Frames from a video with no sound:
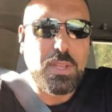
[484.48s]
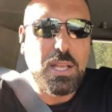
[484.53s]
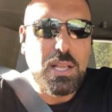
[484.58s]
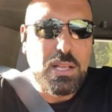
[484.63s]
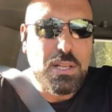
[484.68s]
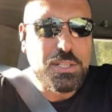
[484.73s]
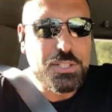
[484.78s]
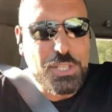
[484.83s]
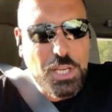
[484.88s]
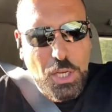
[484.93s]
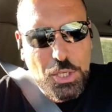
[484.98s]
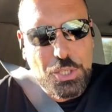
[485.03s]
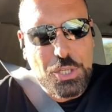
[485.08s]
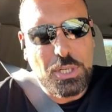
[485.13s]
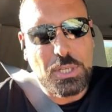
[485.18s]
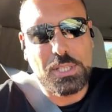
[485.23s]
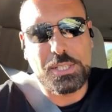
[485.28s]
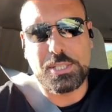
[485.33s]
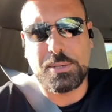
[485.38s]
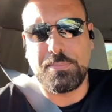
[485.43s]

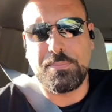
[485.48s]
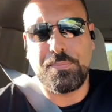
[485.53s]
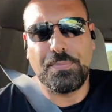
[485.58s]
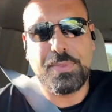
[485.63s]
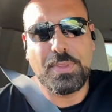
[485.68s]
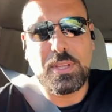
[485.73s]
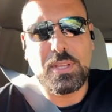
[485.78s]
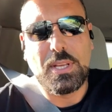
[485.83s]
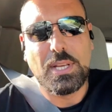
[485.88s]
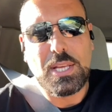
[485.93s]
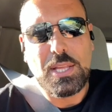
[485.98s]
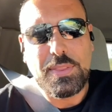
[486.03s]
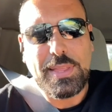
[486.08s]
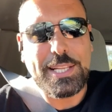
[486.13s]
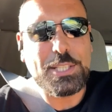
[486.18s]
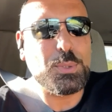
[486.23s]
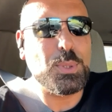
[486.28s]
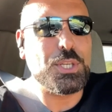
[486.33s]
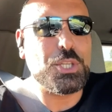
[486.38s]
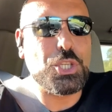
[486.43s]
Socialism.
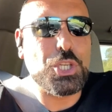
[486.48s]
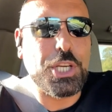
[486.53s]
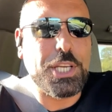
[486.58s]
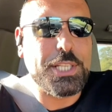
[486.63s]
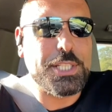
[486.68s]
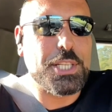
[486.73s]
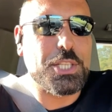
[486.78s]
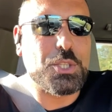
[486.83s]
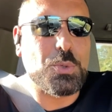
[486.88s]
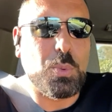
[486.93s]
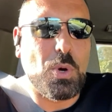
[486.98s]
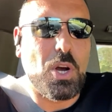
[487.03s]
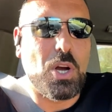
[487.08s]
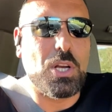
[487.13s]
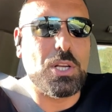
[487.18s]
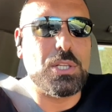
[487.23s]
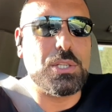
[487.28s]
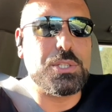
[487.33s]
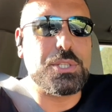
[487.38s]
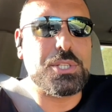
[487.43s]
That's what Jesus
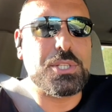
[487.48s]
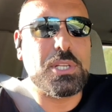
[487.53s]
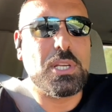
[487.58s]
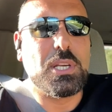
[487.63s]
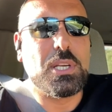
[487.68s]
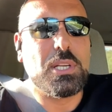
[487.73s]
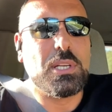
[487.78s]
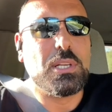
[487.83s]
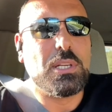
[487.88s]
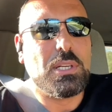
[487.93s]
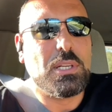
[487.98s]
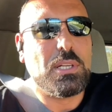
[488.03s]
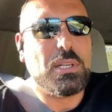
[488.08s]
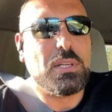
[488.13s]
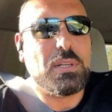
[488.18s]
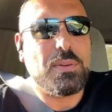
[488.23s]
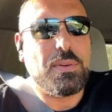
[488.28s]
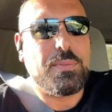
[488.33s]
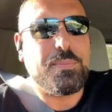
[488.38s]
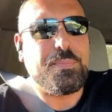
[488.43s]
was
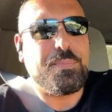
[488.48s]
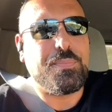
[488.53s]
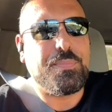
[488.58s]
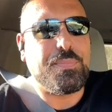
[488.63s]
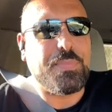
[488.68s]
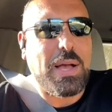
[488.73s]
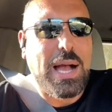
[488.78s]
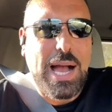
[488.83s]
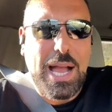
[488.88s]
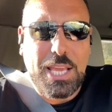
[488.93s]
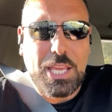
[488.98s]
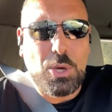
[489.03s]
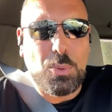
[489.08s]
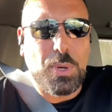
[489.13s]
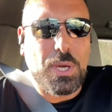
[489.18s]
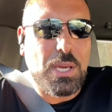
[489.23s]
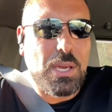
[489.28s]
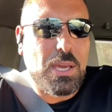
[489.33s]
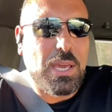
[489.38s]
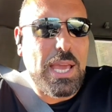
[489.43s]

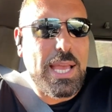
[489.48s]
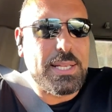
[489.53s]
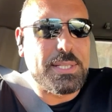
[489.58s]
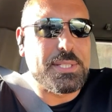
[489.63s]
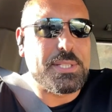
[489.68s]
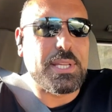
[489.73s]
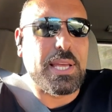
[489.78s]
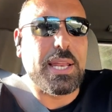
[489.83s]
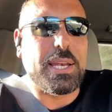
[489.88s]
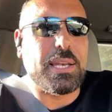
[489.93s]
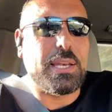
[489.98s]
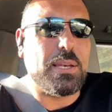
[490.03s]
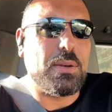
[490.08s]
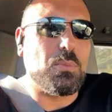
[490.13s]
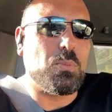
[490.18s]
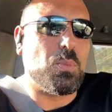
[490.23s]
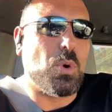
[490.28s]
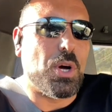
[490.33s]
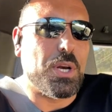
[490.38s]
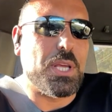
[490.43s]
arguing against,
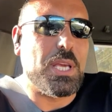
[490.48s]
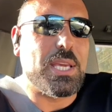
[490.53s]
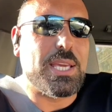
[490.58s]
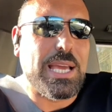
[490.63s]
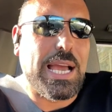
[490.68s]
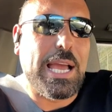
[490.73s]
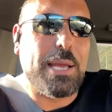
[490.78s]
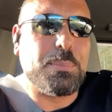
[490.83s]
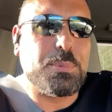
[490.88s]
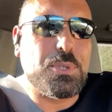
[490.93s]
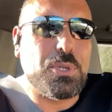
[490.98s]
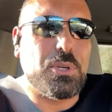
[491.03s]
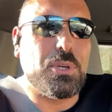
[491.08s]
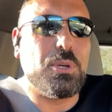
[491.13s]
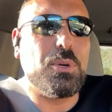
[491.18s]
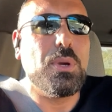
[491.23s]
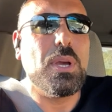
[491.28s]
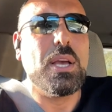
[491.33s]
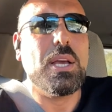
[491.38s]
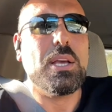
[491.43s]
and what he came
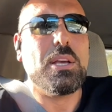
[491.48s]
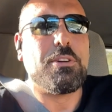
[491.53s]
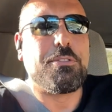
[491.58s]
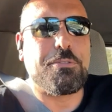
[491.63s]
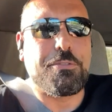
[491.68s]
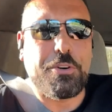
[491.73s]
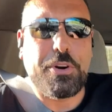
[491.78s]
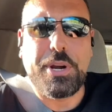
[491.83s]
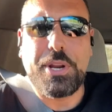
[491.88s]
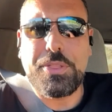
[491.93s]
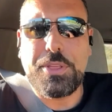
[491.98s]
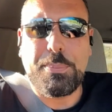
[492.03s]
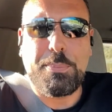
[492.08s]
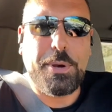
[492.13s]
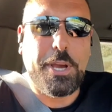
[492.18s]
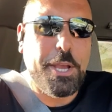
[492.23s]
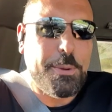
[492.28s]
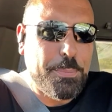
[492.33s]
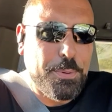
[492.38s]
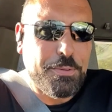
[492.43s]
to free the
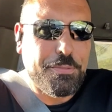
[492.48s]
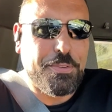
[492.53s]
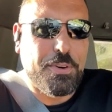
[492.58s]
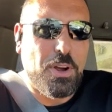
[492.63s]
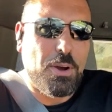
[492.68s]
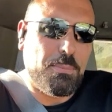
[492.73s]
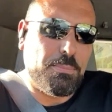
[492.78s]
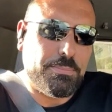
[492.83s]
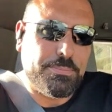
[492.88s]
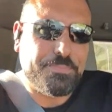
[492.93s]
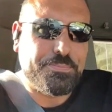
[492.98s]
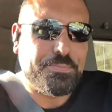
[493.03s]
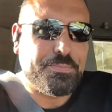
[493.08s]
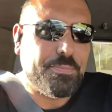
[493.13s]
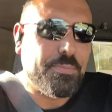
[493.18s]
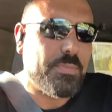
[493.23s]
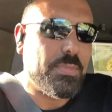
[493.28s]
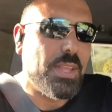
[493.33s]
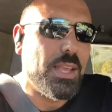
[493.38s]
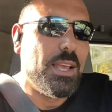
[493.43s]
people
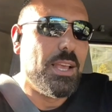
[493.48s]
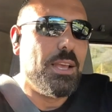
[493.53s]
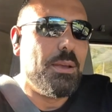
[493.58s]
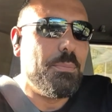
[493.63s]
from,